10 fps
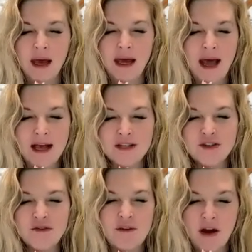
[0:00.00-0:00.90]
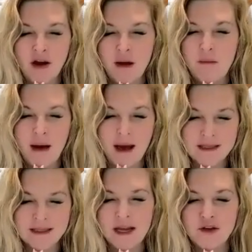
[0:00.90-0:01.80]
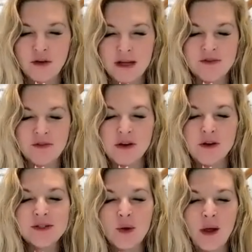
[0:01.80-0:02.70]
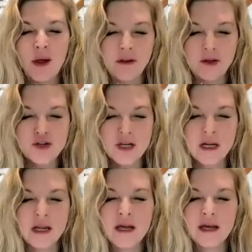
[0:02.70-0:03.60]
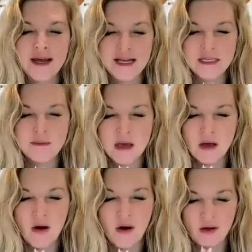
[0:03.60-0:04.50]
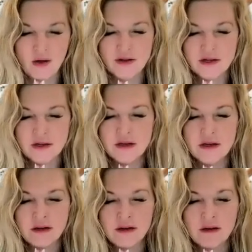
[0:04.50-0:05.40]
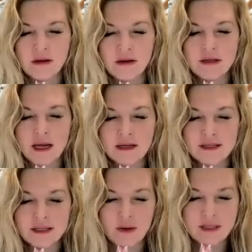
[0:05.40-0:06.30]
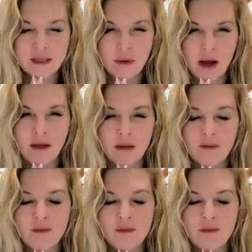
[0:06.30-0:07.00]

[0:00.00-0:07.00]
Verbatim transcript: and has your very best interests for your soul evolution is being called. Take a slow and deep breath.